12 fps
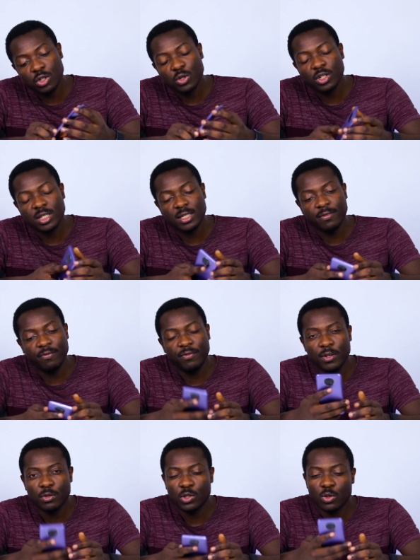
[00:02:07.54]
Also, it doesn't
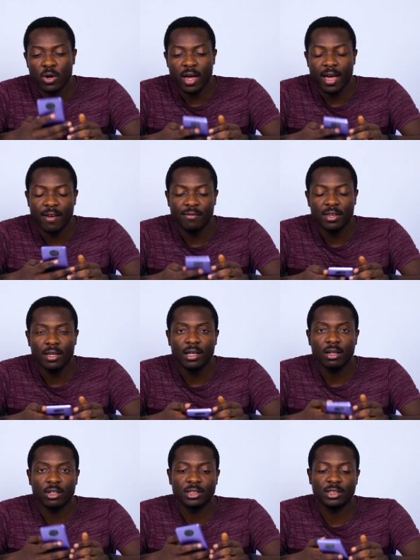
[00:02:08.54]
feel so
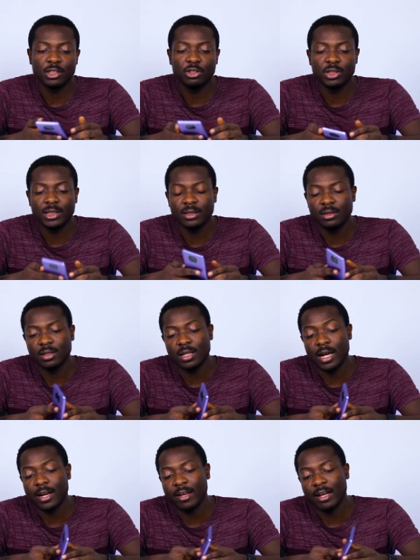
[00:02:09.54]
heavy considering
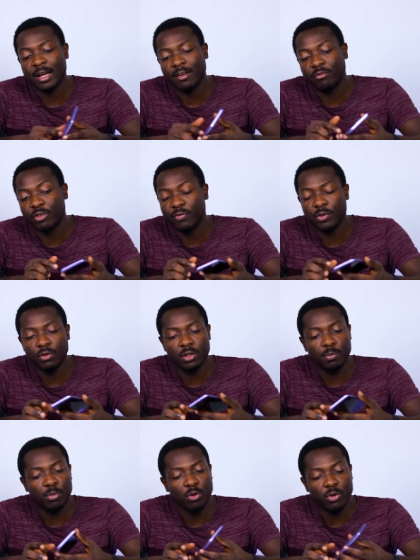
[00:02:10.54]
that I have
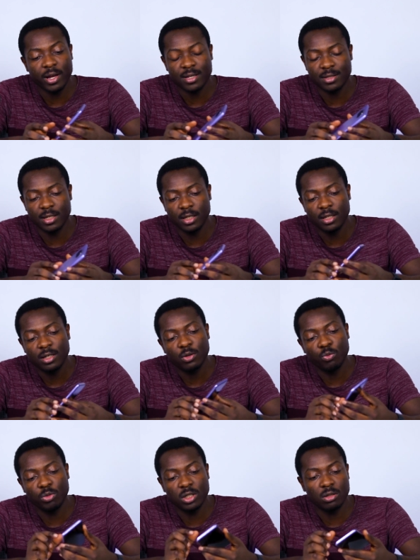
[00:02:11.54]
reviewed the Poco X3,
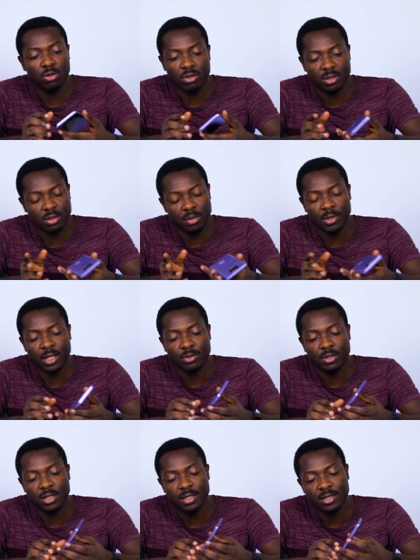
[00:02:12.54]
which looks similar
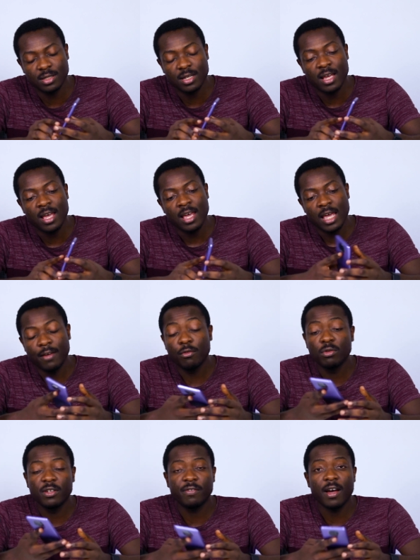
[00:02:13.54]
to this.
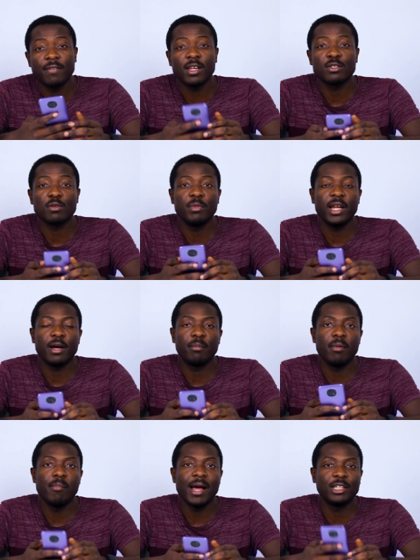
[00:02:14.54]
Even with the 5000
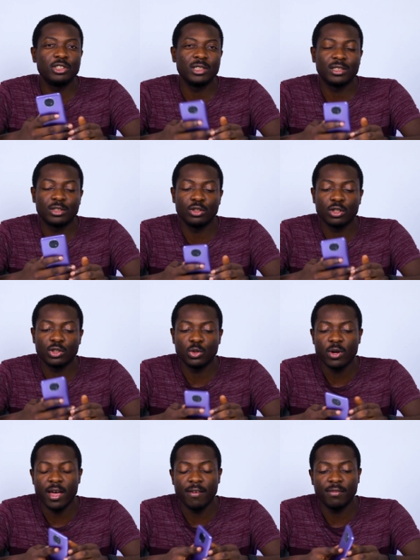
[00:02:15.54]
milliampere battery, it's not
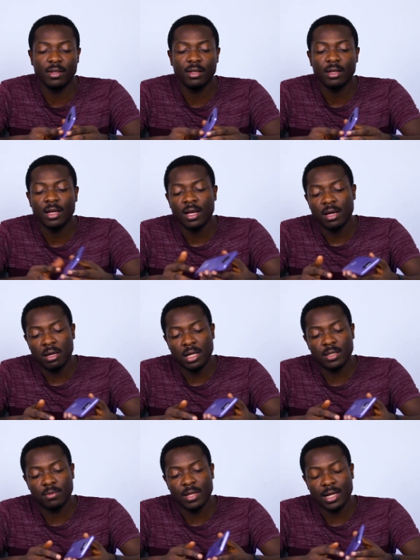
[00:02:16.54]
so heavy.
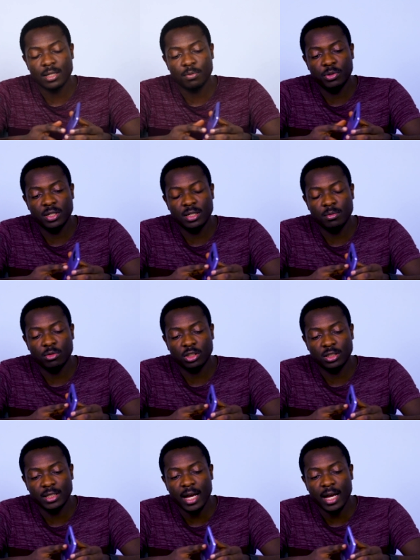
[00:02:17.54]
That's pretty much